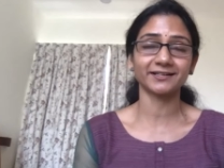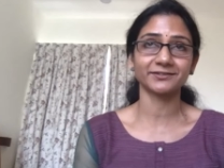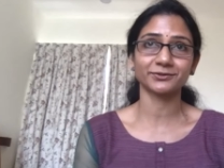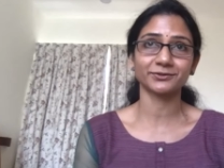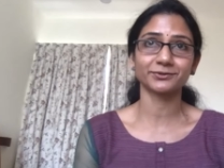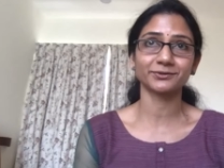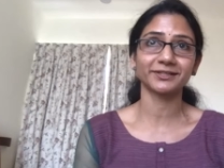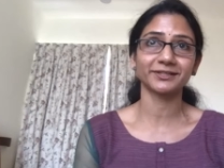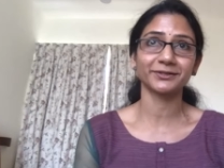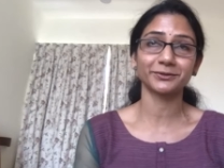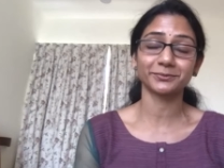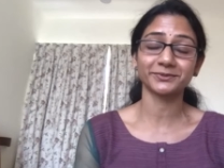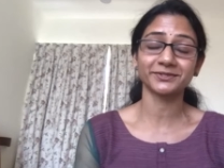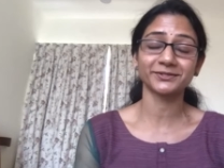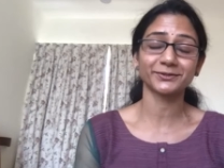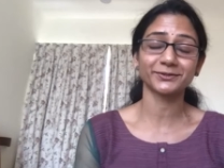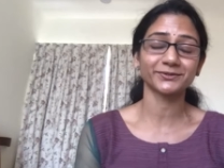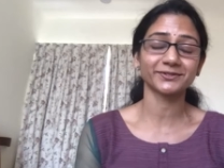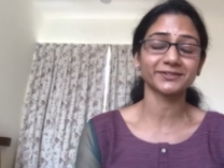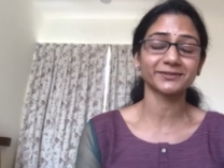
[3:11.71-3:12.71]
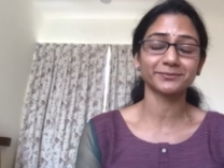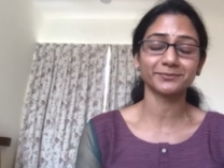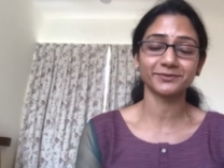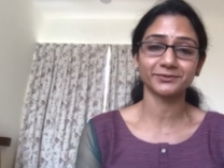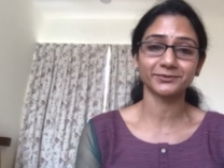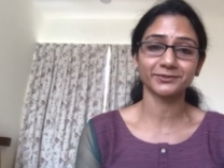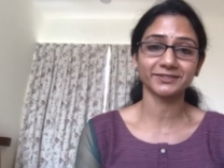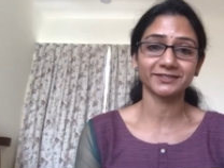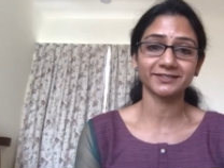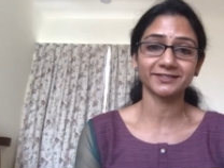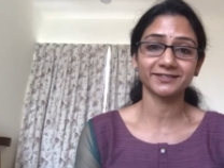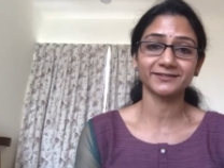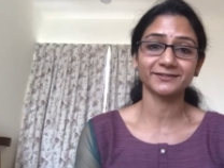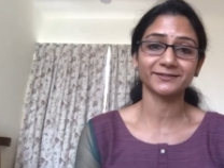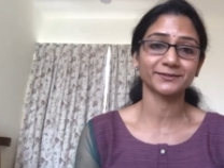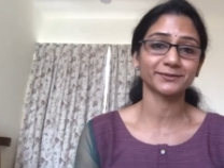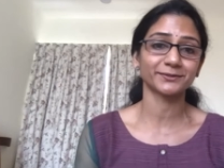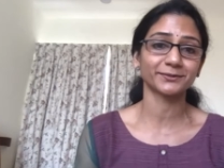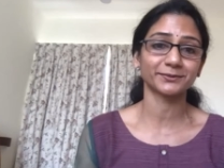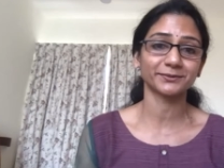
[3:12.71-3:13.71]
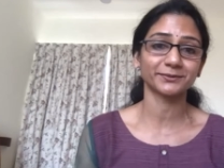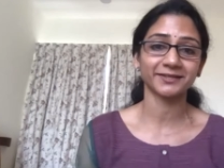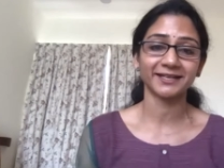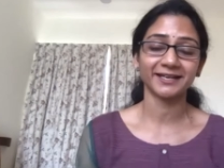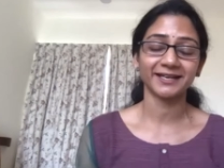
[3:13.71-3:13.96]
truly open source communities. So